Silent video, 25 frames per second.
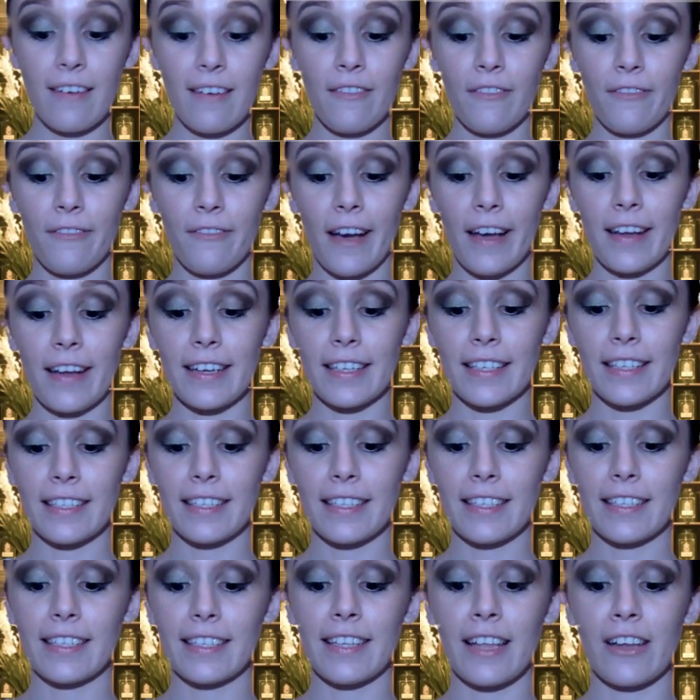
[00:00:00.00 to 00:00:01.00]
Finest
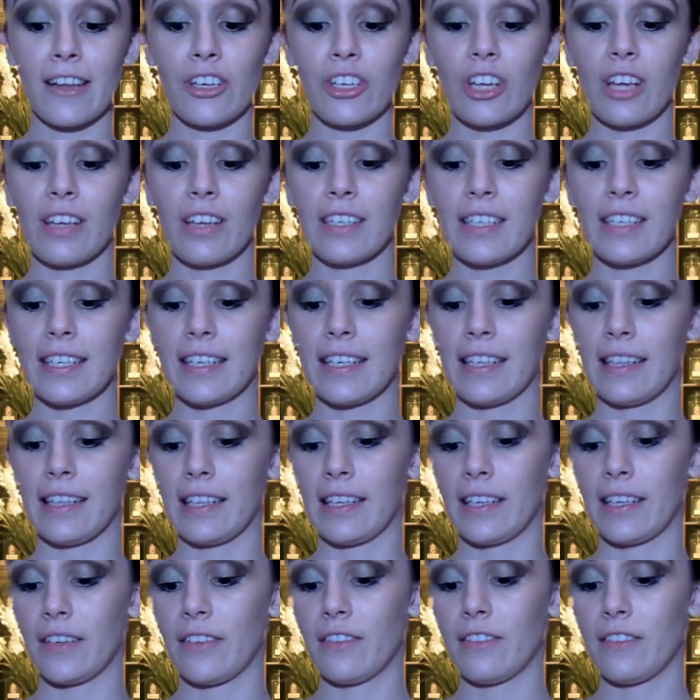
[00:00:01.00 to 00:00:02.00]
cincha tea
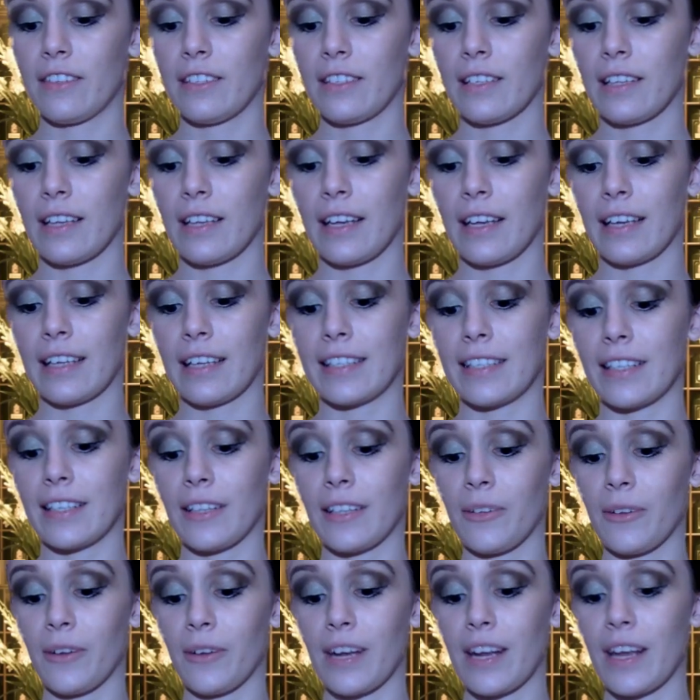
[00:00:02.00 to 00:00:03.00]
leaves,
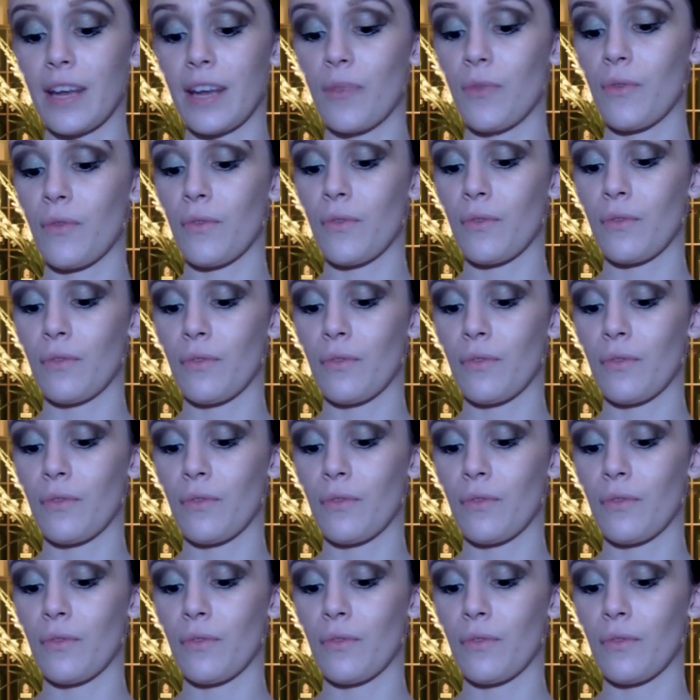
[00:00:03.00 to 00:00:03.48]
exhilarating